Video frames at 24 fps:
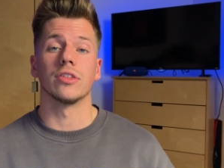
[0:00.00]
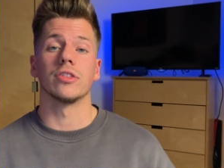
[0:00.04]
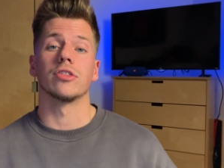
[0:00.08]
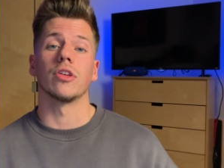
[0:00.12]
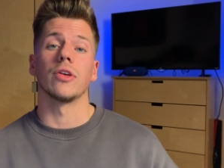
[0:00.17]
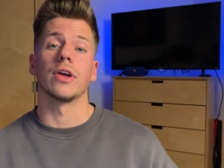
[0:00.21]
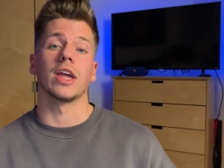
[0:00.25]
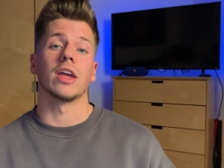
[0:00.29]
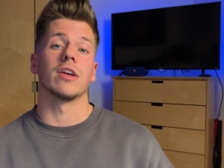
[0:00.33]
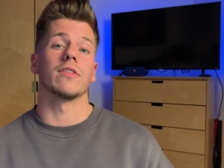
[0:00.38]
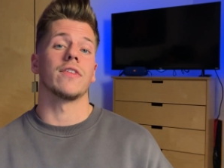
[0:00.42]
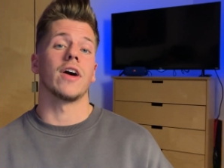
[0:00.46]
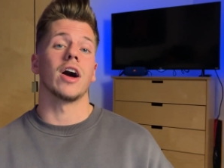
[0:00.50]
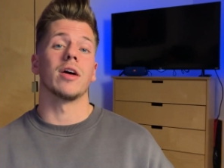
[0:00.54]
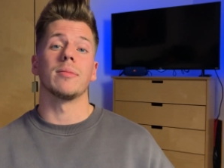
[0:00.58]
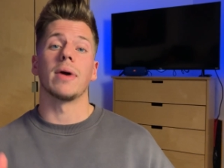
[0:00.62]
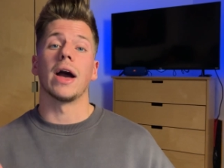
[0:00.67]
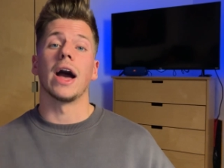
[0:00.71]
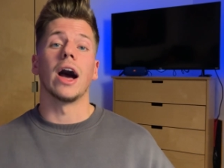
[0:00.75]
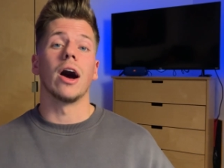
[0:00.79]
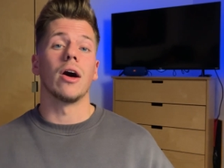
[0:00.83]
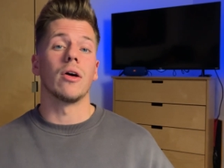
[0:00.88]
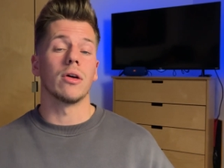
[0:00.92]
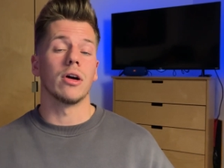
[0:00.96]
So like if I'm
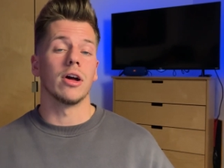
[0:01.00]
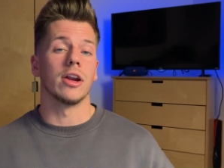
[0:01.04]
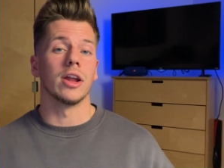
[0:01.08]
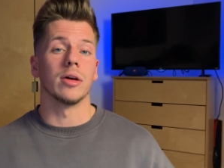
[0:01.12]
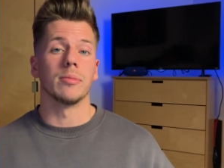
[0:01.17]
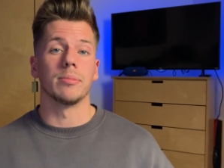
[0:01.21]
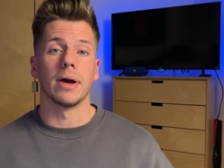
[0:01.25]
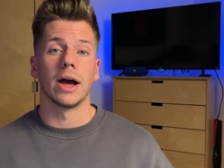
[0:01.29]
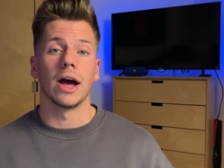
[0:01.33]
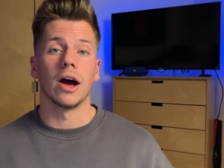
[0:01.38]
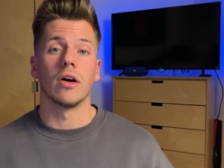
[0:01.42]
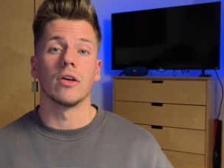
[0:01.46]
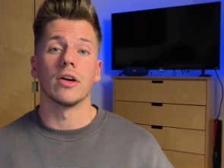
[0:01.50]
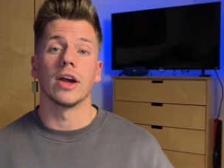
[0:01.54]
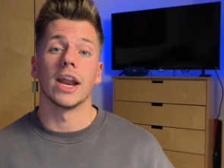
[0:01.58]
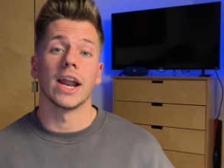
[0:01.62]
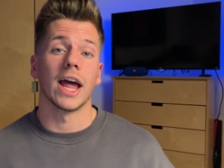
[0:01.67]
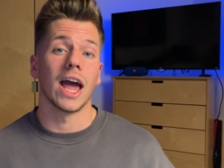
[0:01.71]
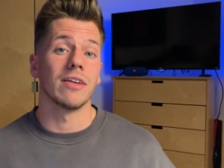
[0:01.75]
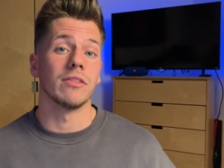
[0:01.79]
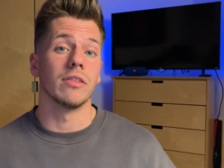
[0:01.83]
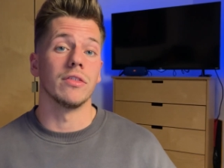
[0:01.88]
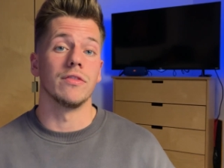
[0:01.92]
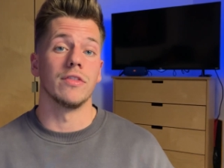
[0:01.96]
out and about and I
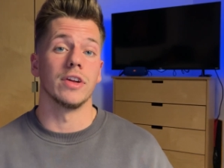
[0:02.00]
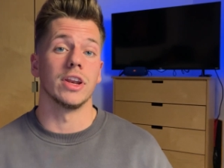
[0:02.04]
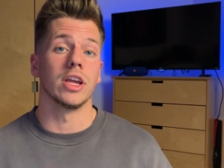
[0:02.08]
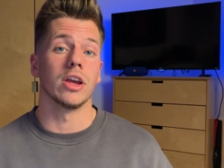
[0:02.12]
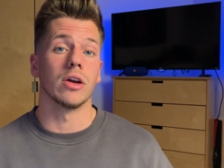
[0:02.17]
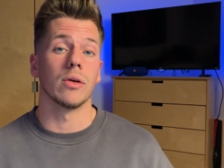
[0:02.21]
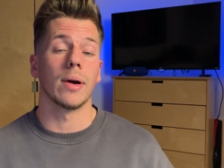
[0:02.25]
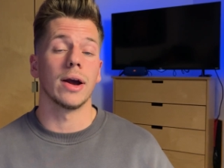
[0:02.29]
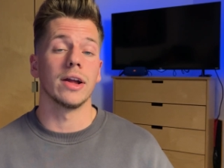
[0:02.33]
have a video